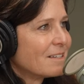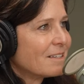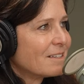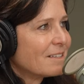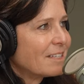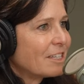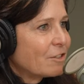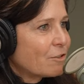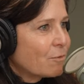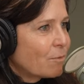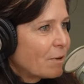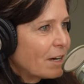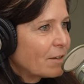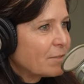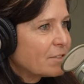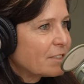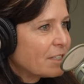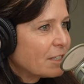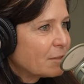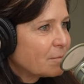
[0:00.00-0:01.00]
that
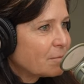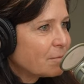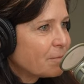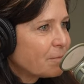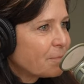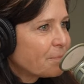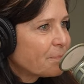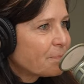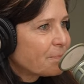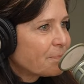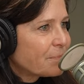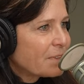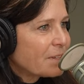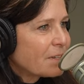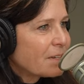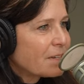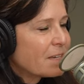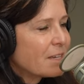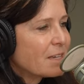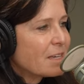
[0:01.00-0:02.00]
drives them,
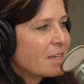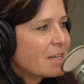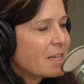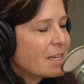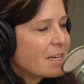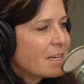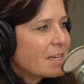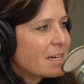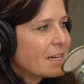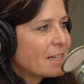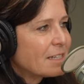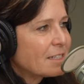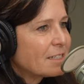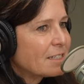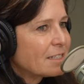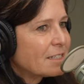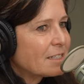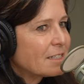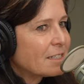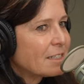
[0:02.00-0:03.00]

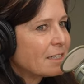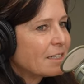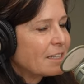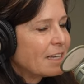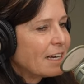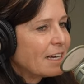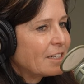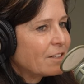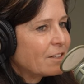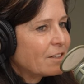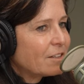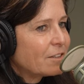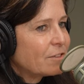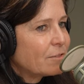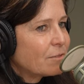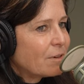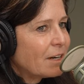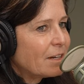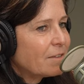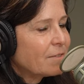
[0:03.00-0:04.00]
and that
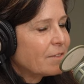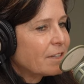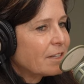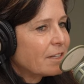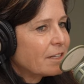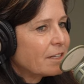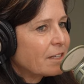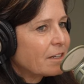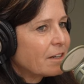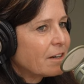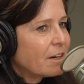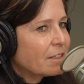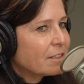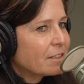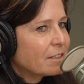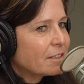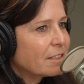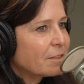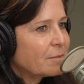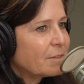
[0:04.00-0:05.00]
driving
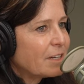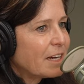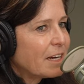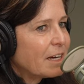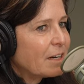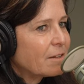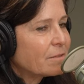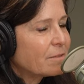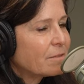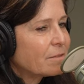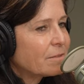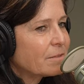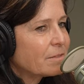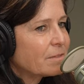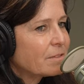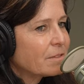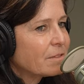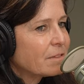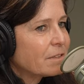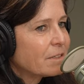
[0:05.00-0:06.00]
causes them to have
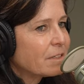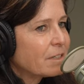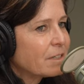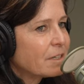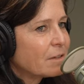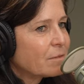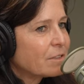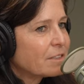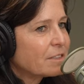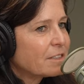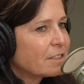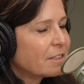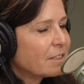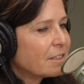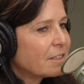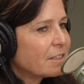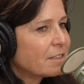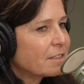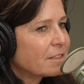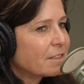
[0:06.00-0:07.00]
a
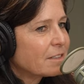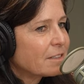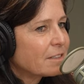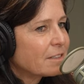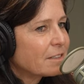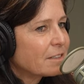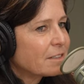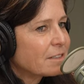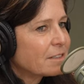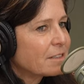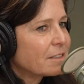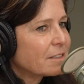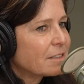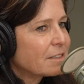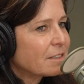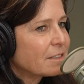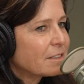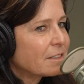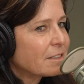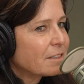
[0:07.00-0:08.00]
resilience
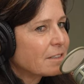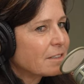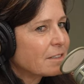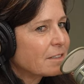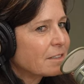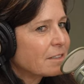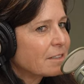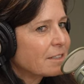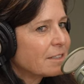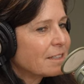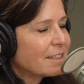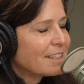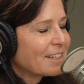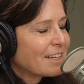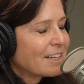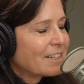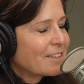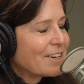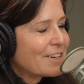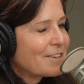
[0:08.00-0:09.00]

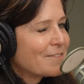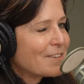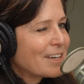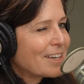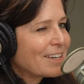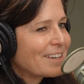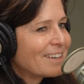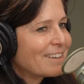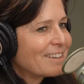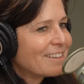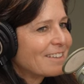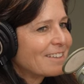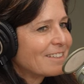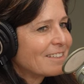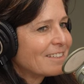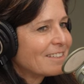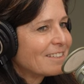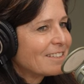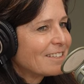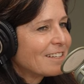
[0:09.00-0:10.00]
and kind of a
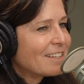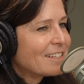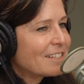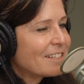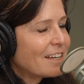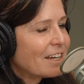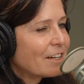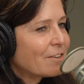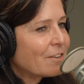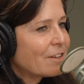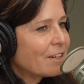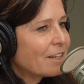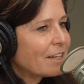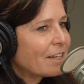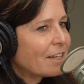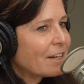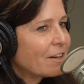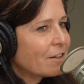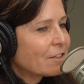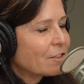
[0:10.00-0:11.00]
integrity
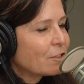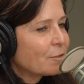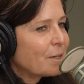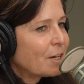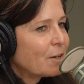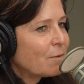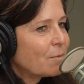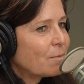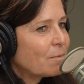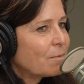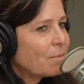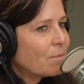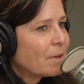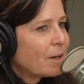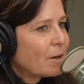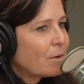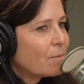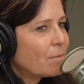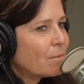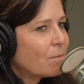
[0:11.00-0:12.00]
and character about
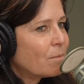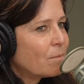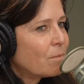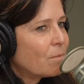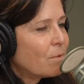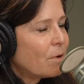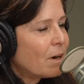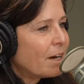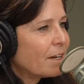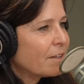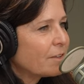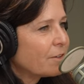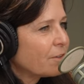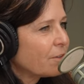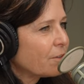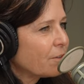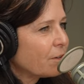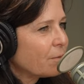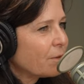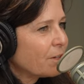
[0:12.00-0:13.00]
like why they're
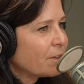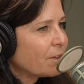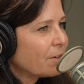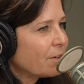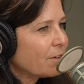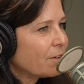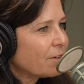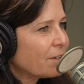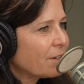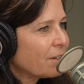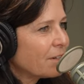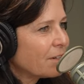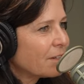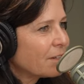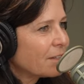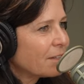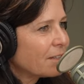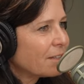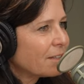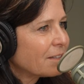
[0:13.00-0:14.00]
doing what they're doing
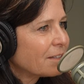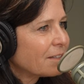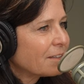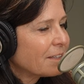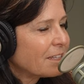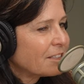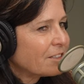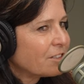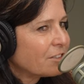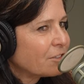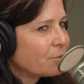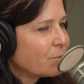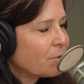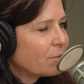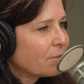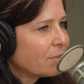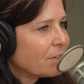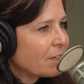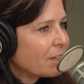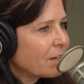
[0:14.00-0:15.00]
that they just
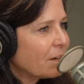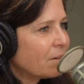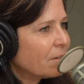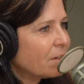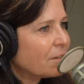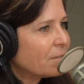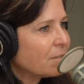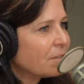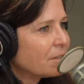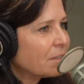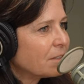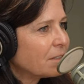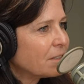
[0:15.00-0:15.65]
won't let go of.